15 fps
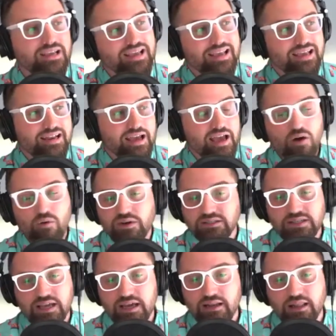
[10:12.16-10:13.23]
And I always
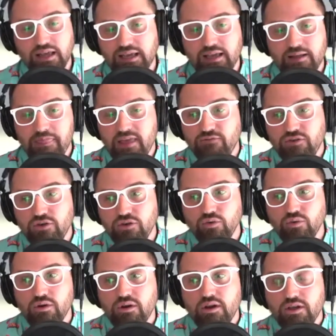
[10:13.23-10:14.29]
said, like, if
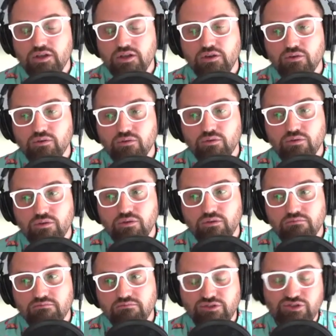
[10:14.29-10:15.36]
you
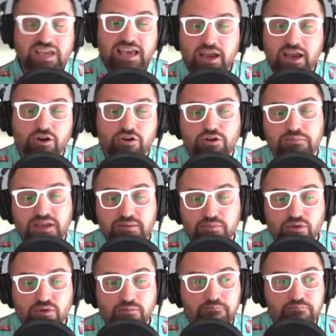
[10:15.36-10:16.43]
take care of your
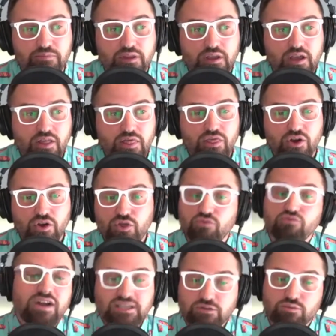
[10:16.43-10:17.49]
people, the
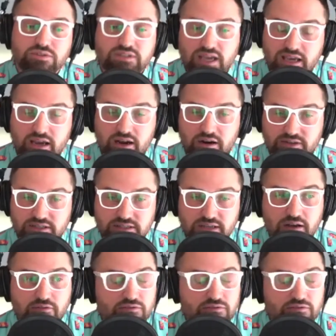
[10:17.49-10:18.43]
rest will take care of itself.